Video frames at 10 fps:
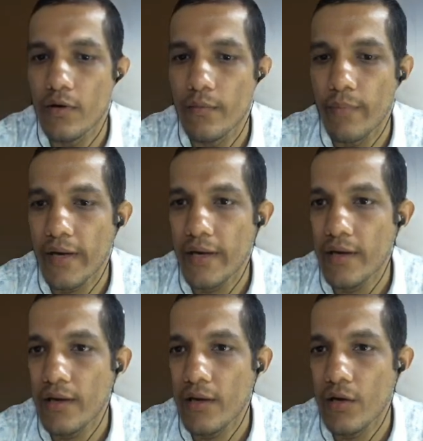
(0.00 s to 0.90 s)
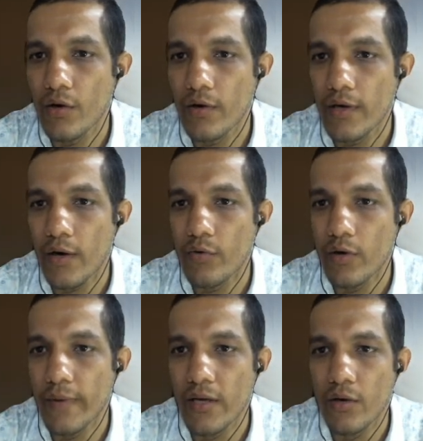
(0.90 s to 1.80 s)
by rho, tau naught
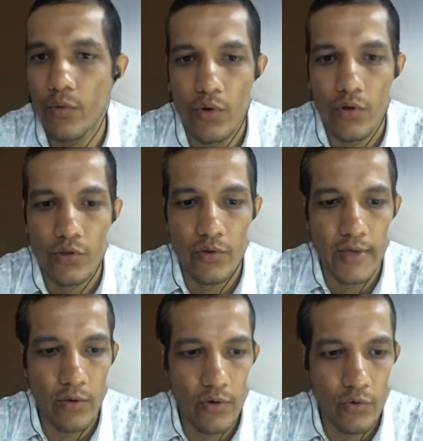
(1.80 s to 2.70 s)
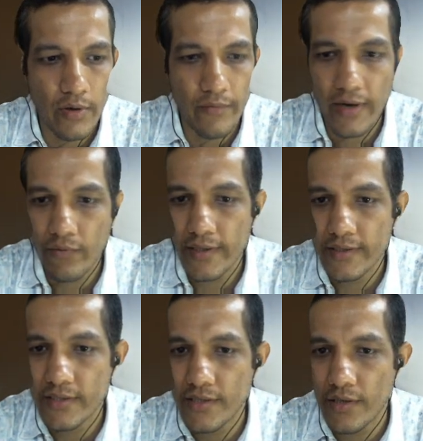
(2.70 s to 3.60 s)
by rho. So tau naught we have calculated
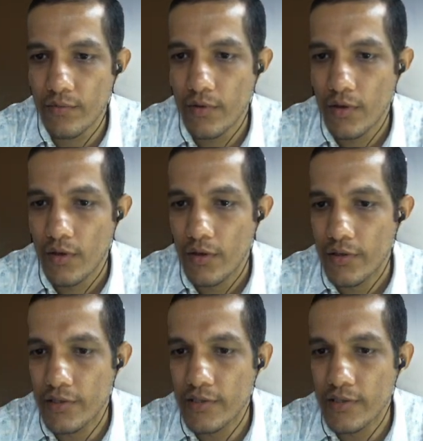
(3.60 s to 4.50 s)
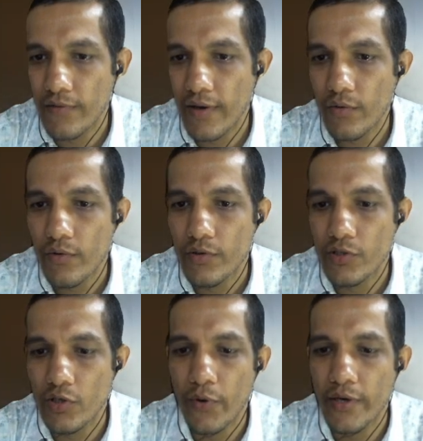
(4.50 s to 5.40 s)
just now. This is the value
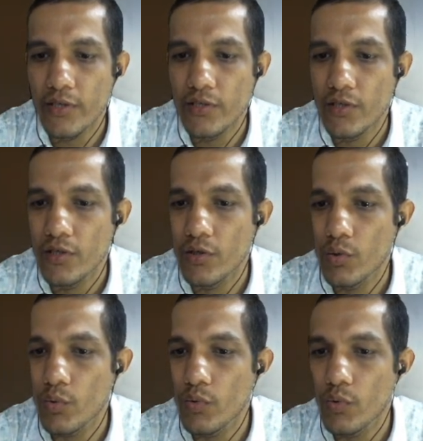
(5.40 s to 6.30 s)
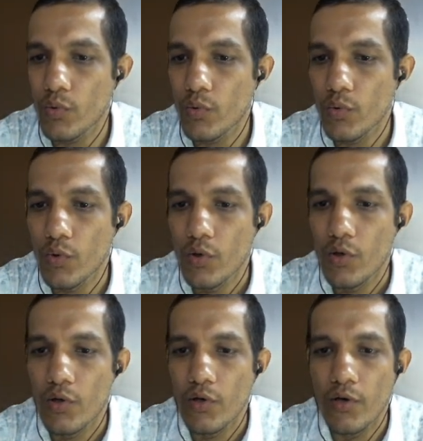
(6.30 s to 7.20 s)

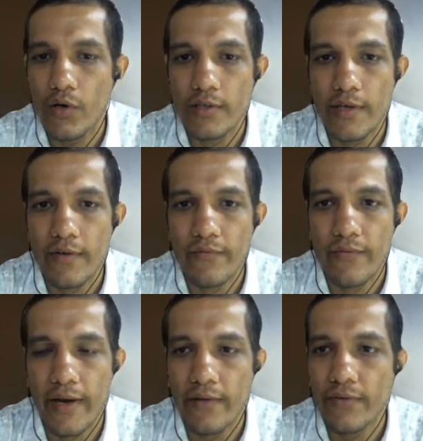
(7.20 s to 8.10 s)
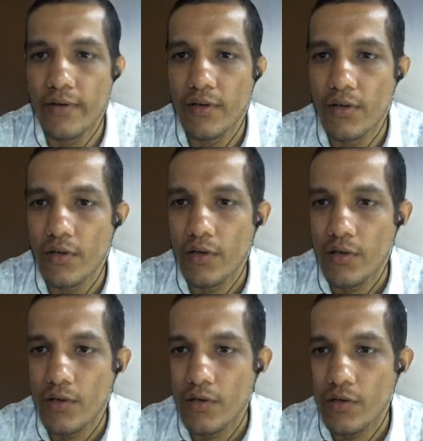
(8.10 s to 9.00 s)
0.2275.
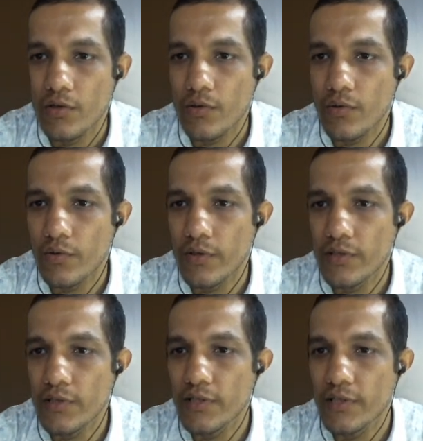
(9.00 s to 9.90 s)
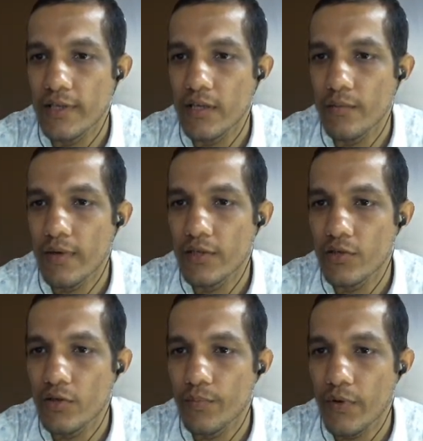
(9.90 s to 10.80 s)
So this is nothing but
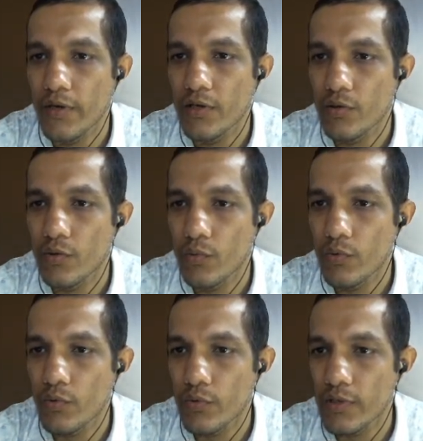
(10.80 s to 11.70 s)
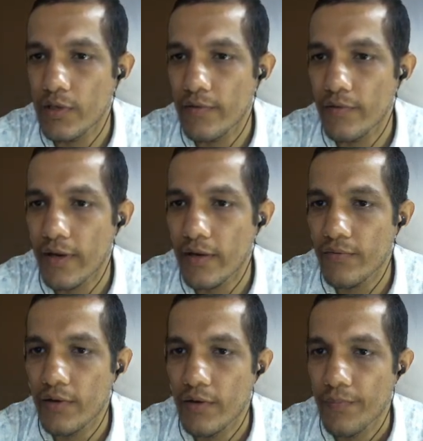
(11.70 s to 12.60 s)
0.2275
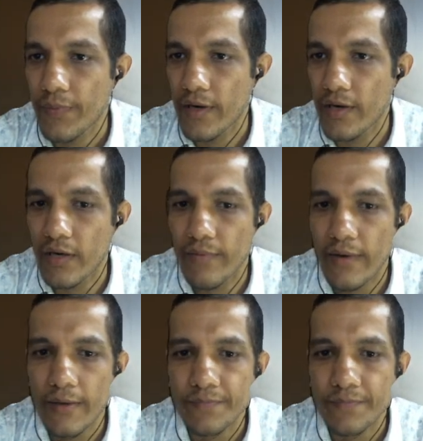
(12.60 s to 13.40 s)
divided by